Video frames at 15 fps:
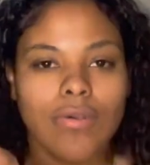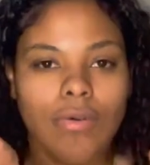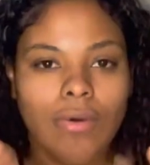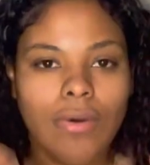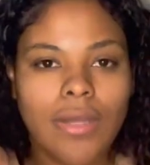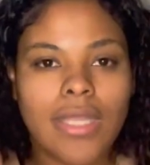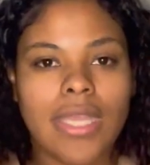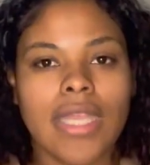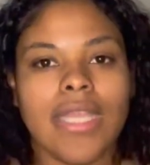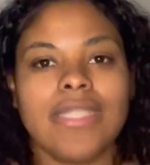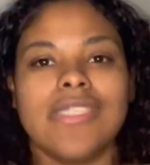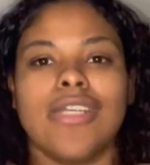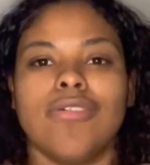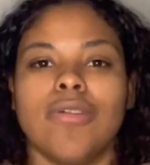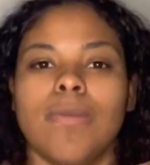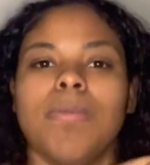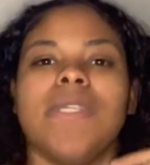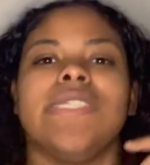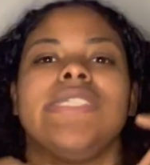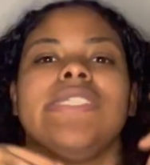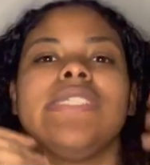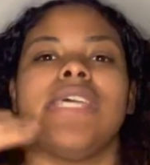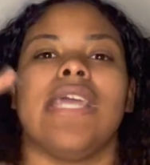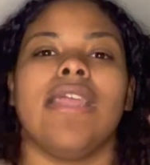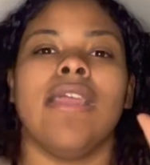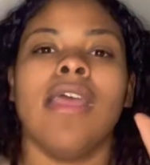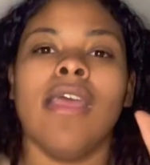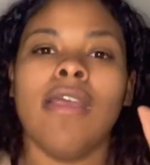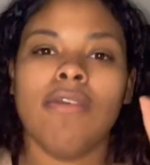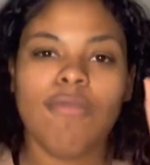cool. And they get to go to places like
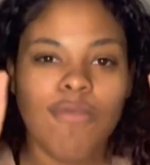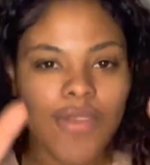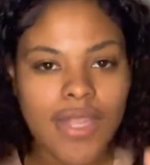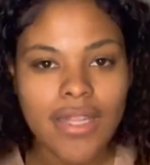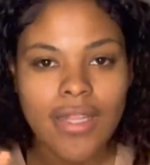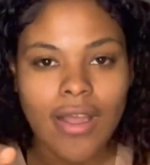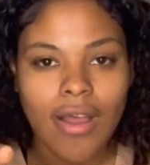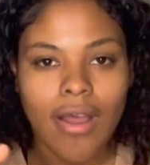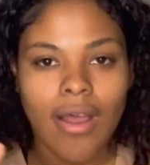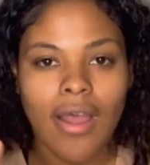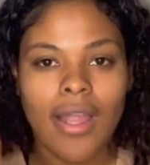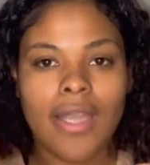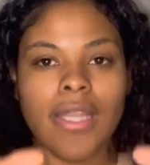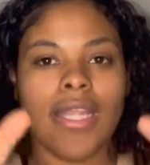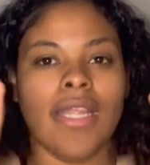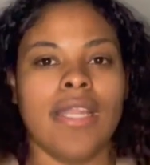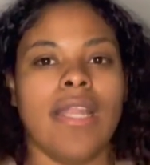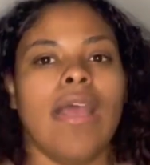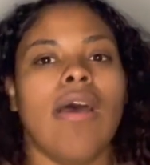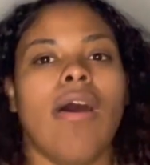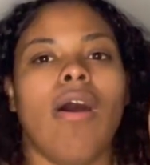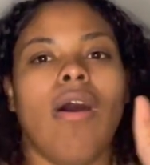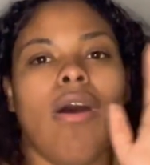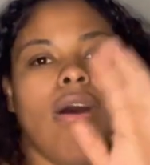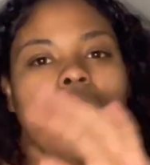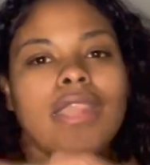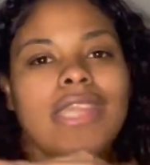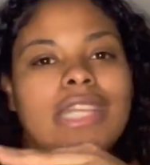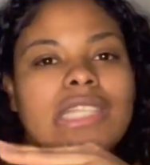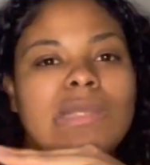VidCon and
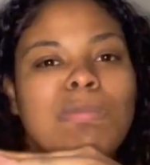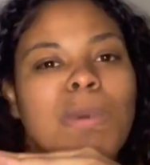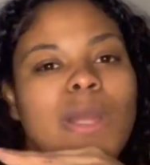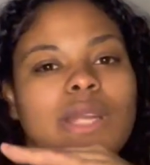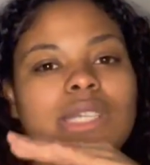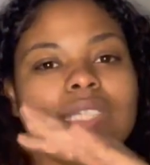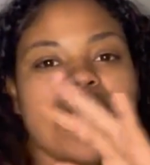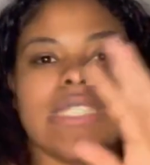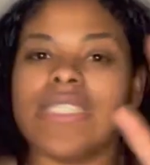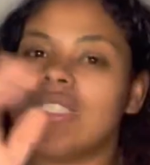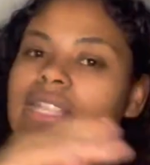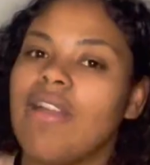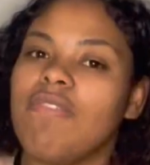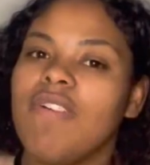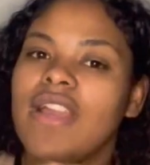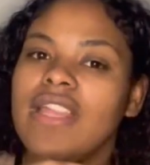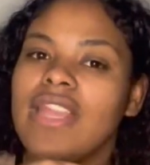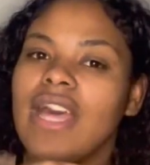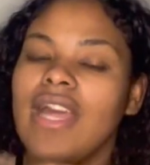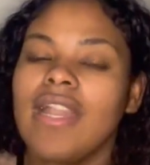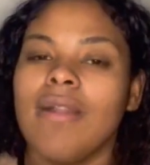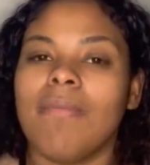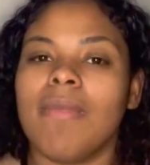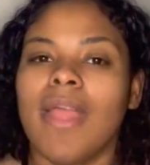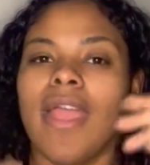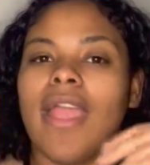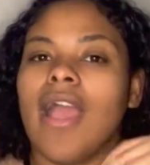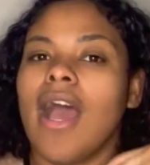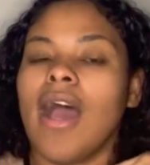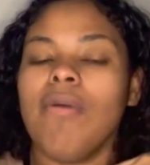all these perks and stuff like that. And I'm
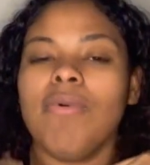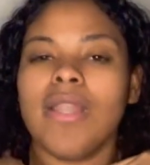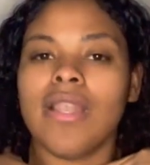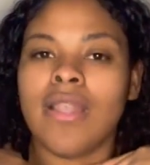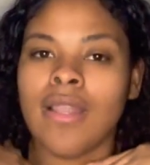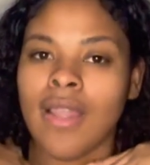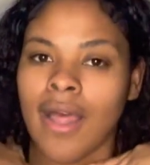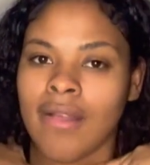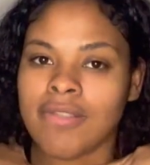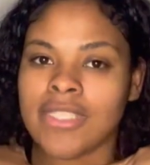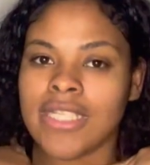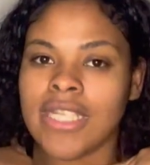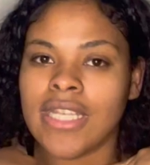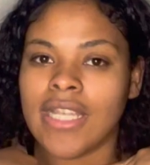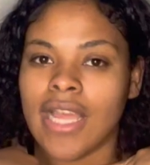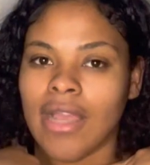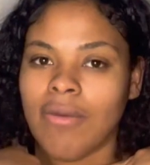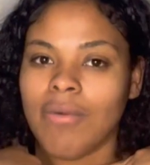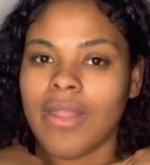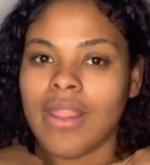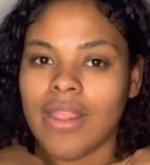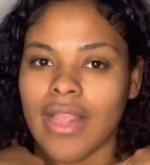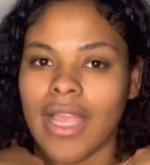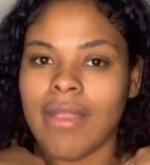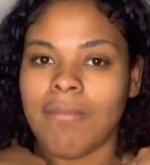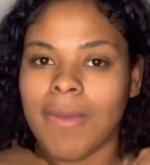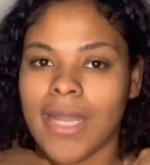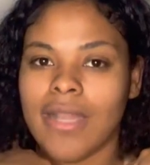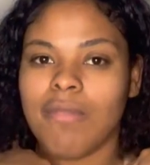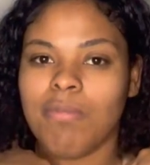like, I would love to connect with
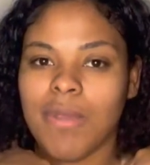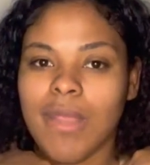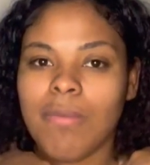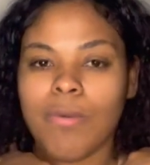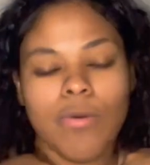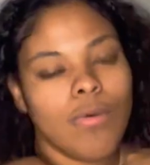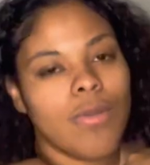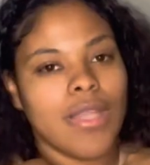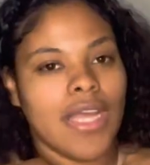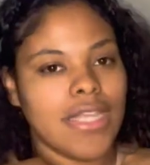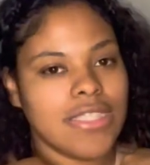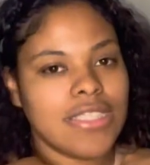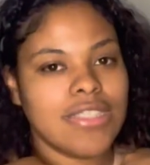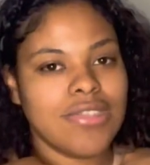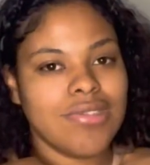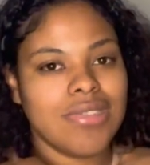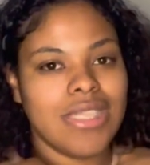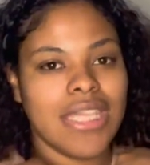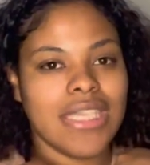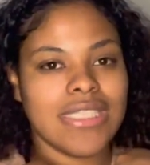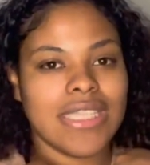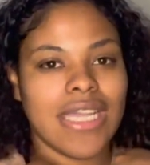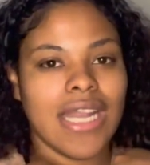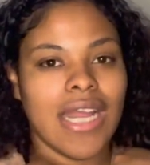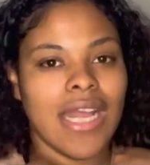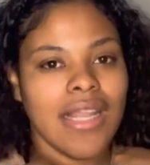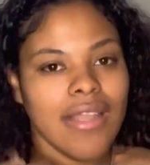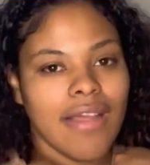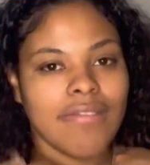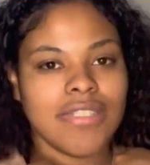like-minded people who like to do things that
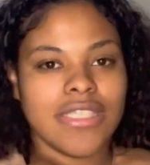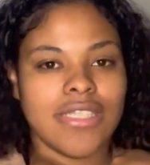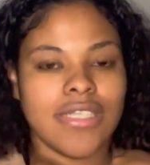I love to